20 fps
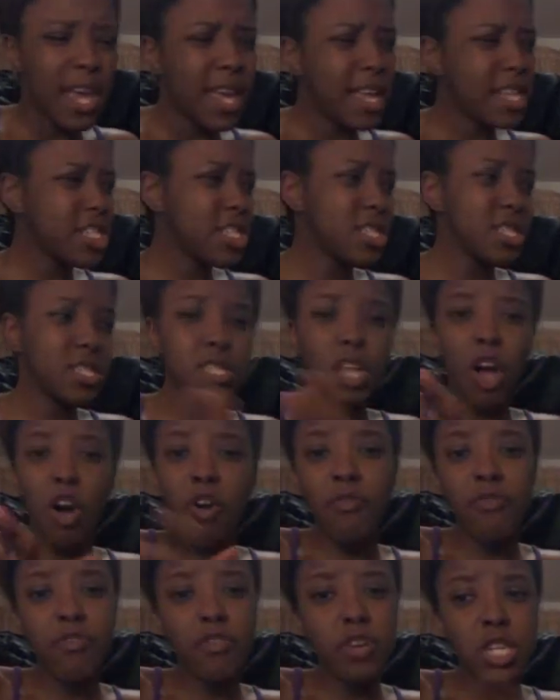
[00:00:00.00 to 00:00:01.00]
And she's
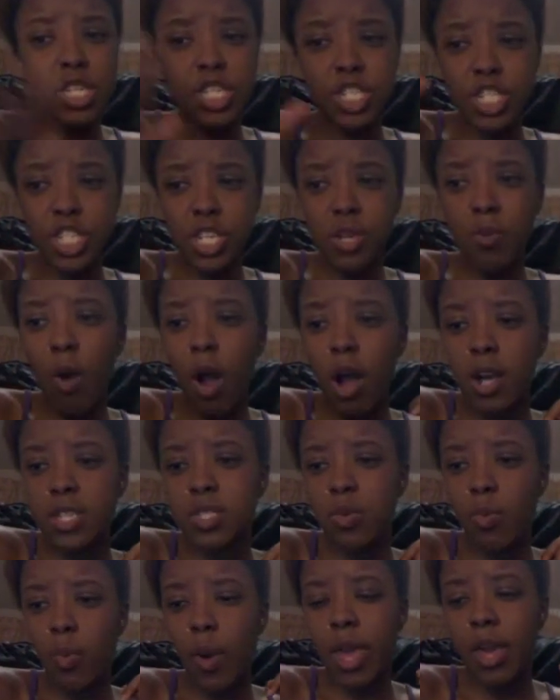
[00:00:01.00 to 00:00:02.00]
over it, and she
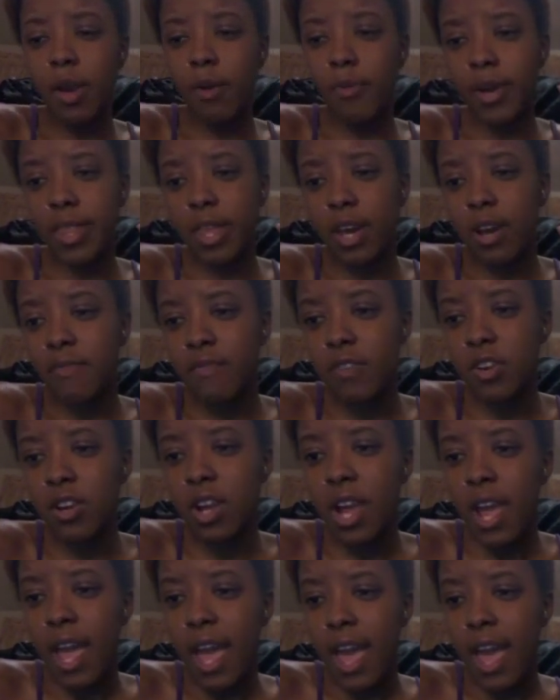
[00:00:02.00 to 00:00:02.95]
walks away or whatever.